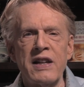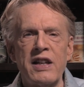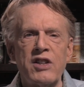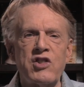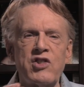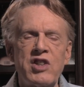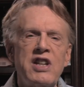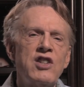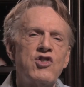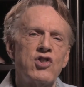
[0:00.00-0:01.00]
he
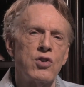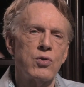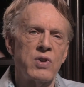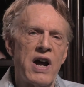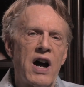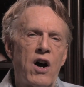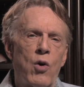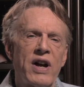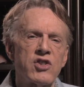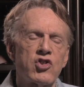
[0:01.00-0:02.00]
sees you
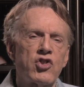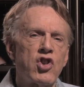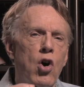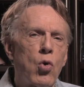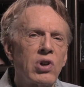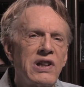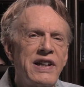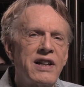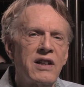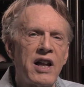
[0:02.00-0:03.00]
now as
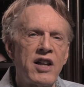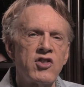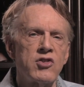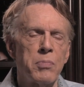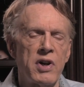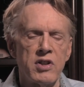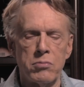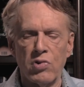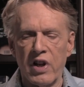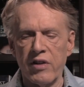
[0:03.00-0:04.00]
totally cleansed by the
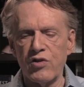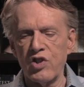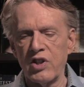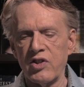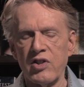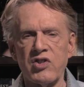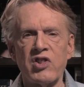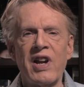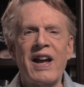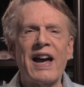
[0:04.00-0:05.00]
blood of
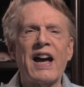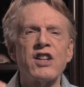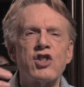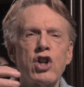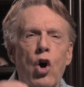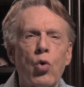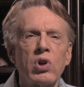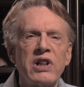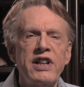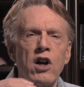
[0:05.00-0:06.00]
Jesus and
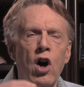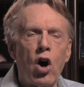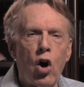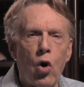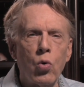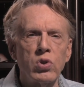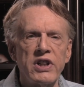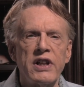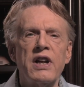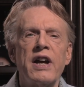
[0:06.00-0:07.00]
totally
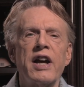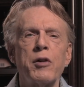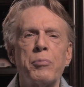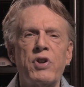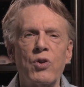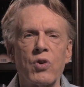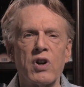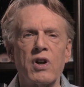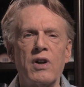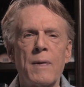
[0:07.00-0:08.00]
holy and
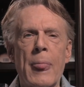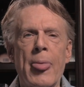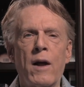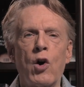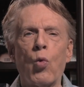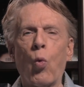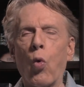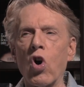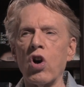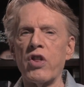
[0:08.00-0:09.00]
pure,
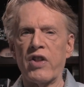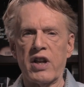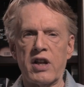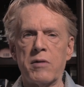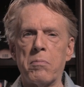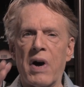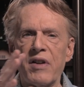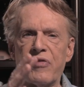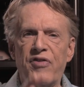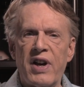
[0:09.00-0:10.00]
worthy
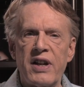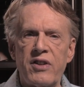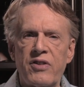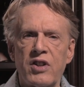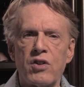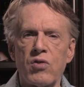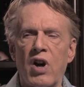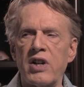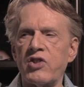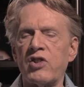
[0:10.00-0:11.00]
by faith in
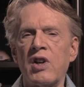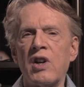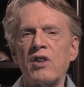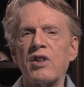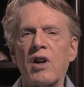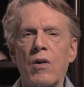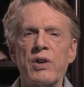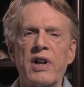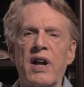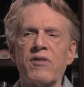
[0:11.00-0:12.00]
Christ to go
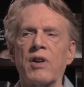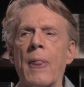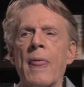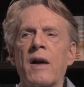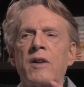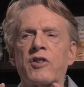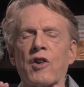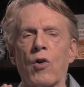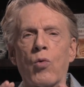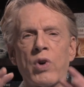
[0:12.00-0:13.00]
into heaven.
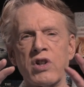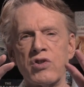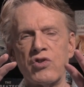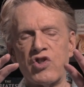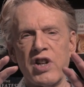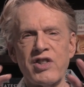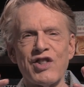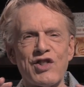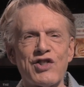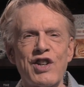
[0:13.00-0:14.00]
So when
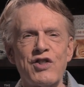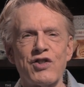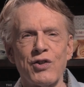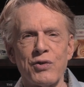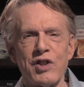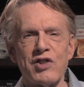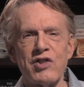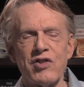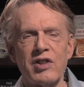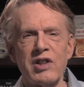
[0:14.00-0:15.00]
Jesus sees you, this
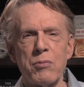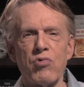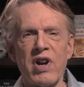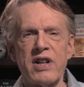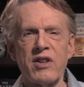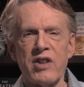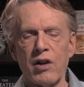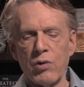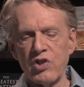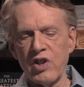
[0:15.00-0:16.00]
is the liberating
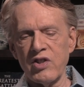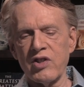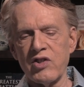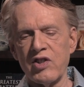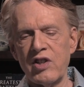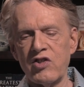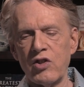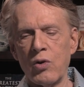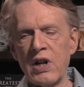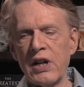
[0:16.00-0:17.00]
thing. When Jesus sees
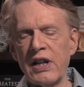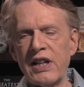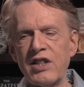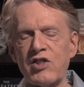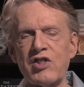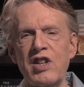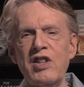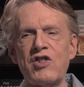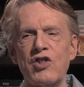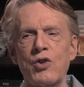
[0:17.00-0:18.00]
you, he
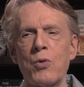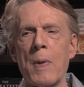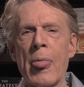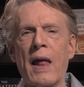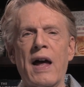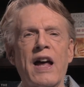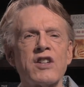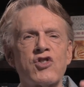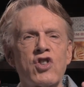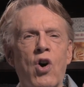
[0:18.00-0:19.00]
sees you
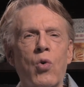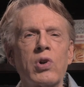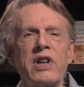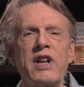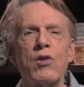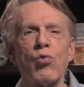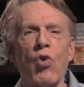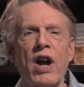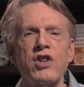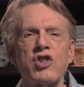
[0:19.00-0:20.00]
as totally
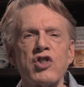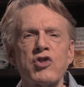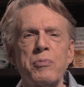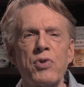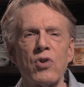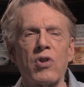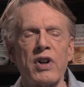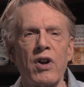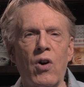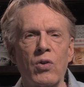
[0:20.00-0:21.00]
righteous, pure,
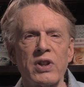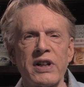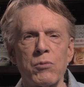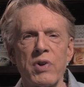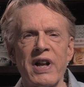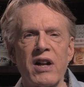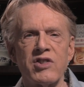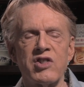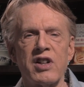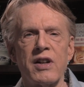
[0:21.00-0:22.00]
and holy, and without
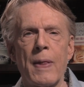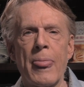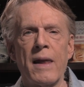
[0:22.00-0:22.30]
sin.